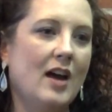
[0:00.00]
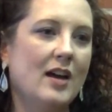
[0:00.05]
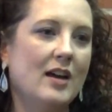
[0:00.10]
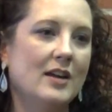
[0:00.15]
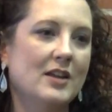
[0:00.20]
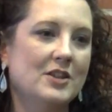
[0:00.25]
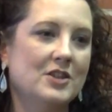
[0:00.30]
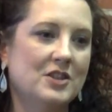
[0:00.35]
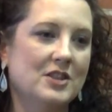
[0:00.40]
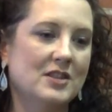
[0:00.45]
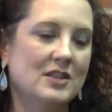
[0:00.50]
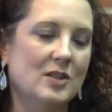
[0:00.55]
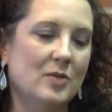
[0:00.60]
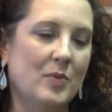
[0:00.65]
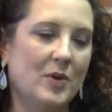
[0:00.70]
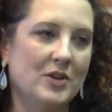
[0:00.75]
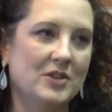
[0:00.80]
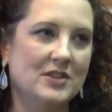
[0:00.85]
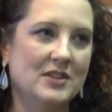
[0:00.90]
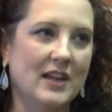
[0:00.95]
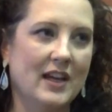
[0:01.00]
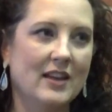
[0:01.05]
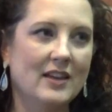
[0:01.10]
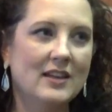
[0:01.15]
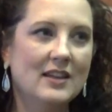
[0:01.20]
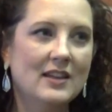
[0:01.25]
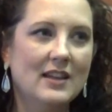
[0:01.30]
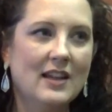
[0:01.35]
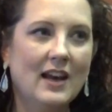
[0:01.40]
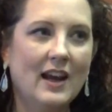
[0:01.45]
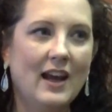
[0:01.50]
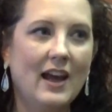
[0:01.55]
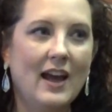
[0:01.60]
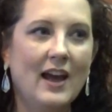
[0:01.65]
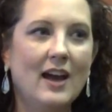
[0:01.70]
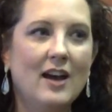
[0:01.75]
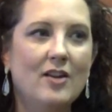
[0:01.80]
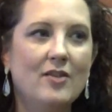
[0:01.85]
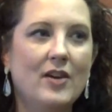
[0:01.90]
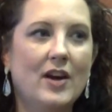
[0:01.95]
it's just the personality that I
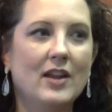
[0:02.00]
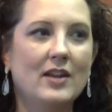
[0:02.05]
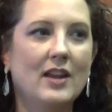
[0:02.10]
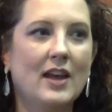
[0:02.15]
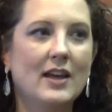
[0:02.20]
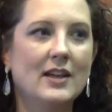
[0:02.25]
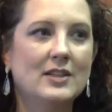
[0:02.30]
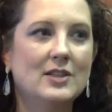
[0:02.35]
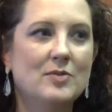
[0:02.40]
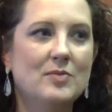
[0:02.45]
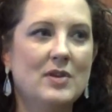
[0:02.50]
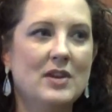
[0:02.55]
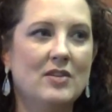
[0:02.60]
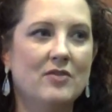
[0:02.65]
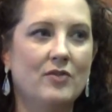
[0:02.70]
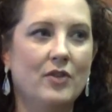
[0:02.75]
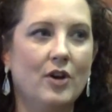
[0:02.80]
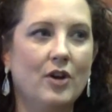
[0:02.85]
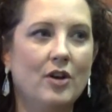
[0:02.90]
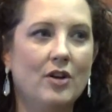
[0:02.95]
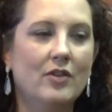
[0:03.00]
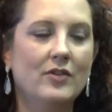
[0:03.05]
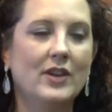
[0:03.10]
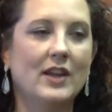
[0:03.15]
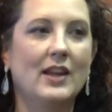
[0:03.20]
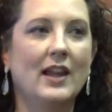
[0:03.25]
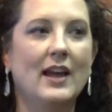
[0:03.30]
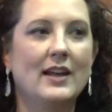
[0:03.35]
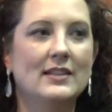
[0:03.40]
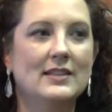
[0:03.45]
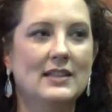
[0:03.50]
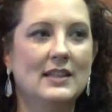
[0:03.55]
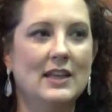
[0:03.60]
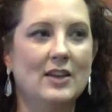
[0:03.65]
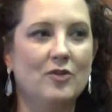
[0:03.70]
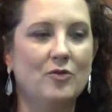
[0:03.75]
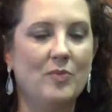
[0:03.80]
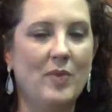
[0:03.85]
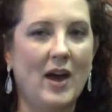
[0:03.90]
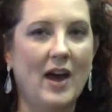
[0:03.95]
have. I like to be involved. I like to
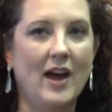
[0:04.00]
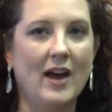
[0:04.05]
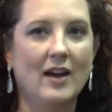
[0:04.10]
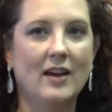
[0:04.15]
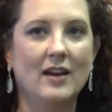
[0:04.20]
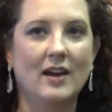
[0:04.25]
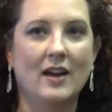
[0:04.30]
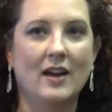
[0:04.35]
give back.